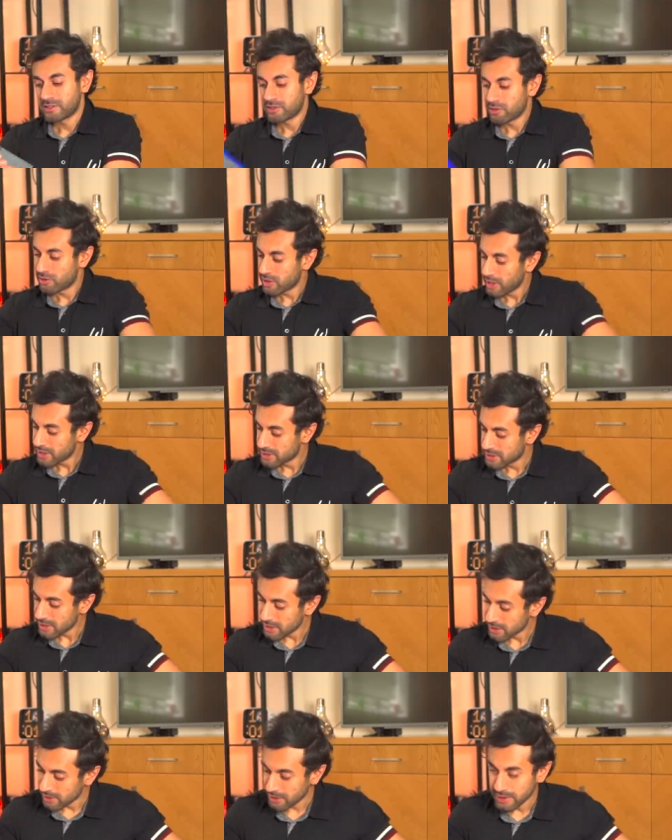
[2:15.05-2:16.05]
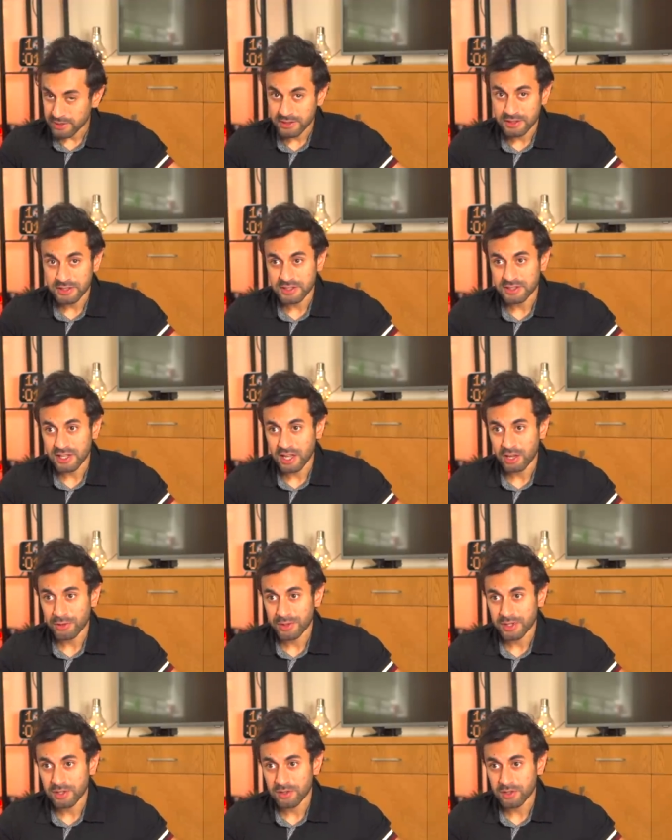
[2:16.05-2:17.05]
So that is it. This is how
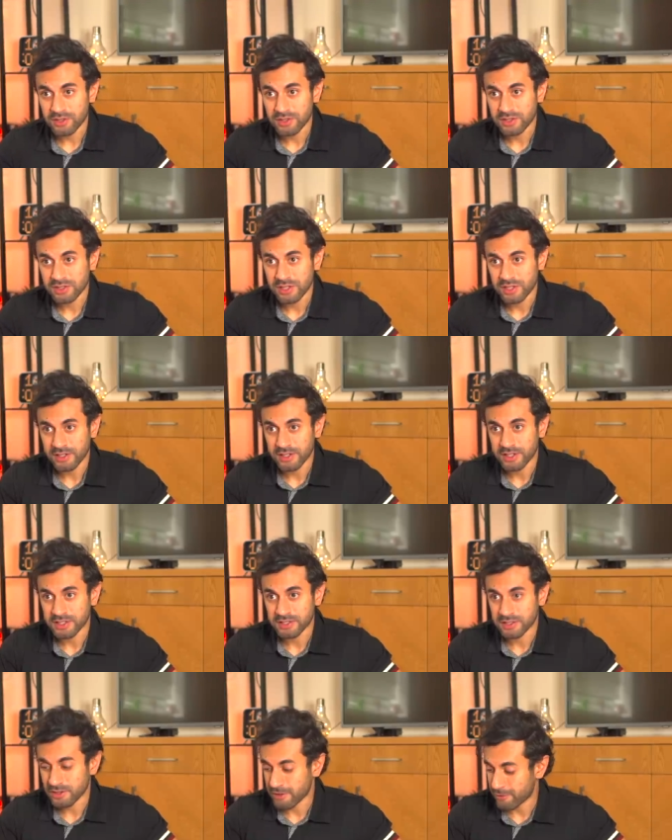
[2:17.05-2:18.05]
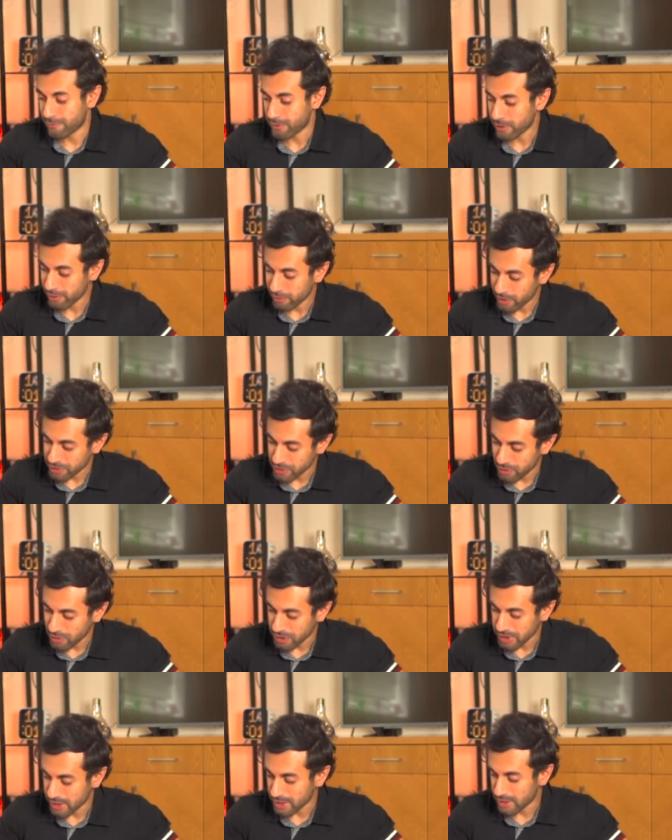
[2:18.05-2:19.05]
it looks. It's uh, very retro
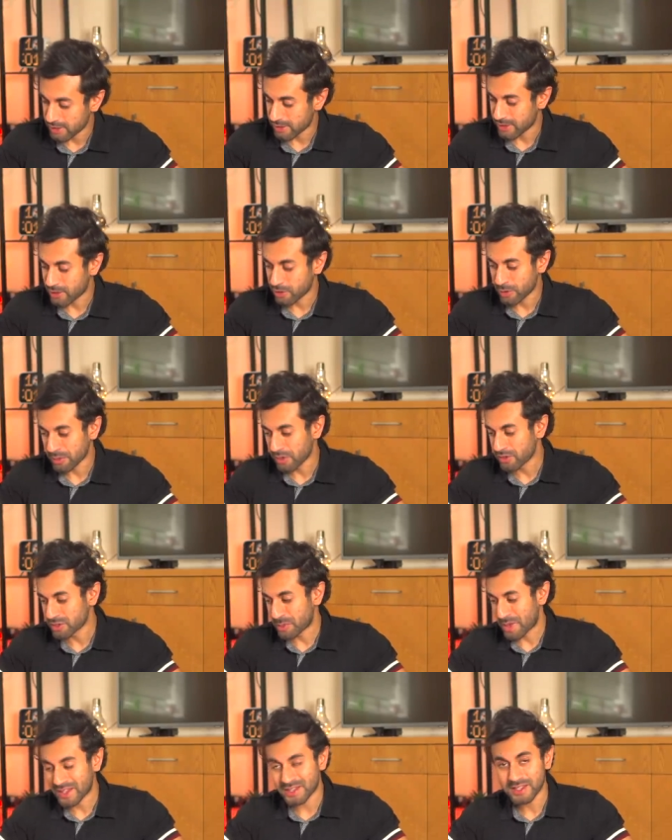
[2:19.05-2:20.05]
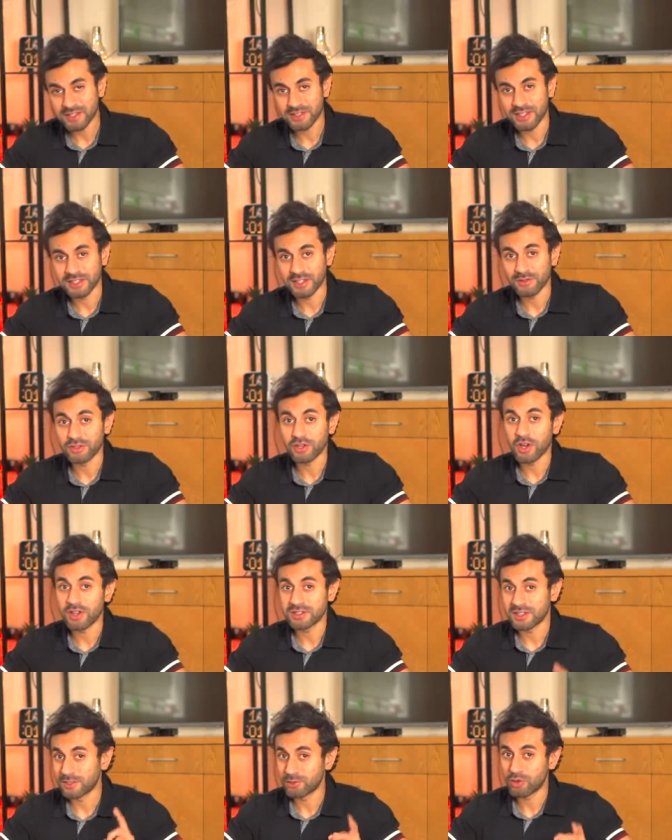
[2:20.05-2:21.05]
looking. Now I'm going to pair this and give you
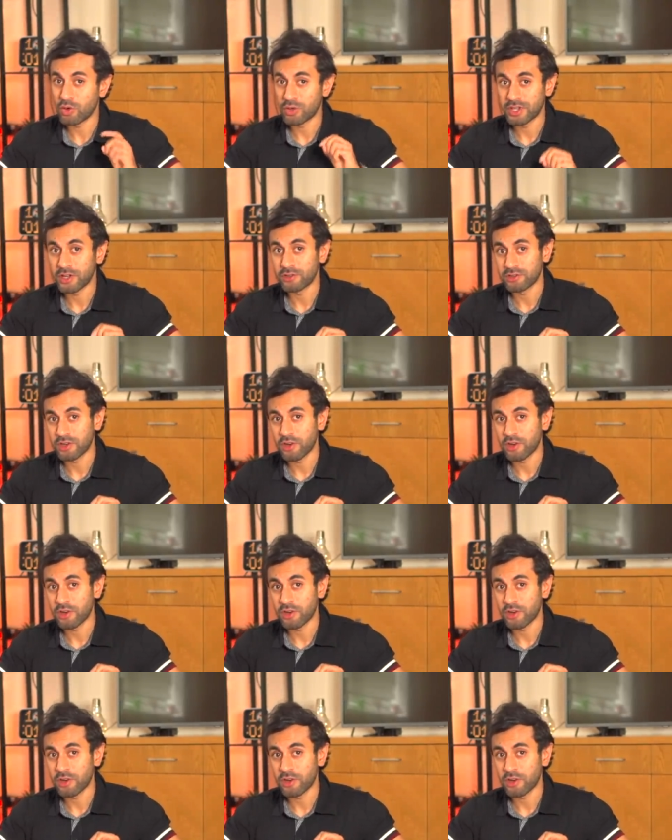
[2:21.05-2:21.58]
guys a little audio